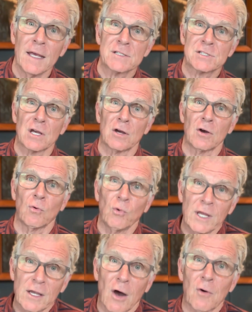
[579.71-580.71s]
So
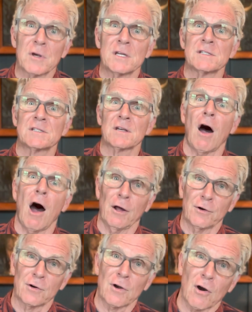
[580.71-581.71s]
we always
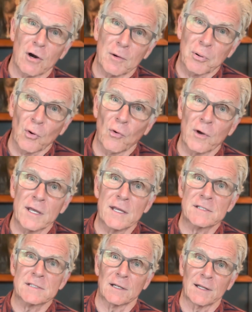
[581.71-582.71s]
honored our
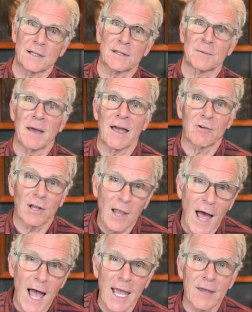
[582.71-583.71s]
employees and let them have a
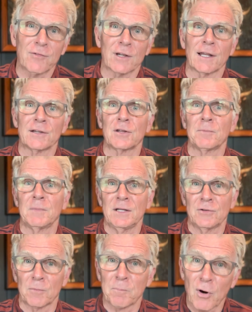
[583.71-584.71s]
life and let them
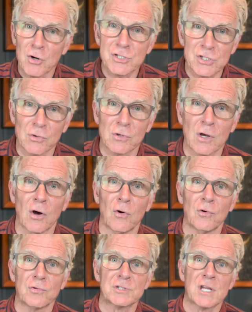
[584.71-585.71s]
meet their personal
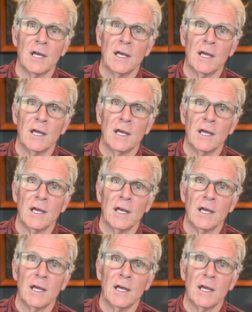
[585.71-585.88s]
goals.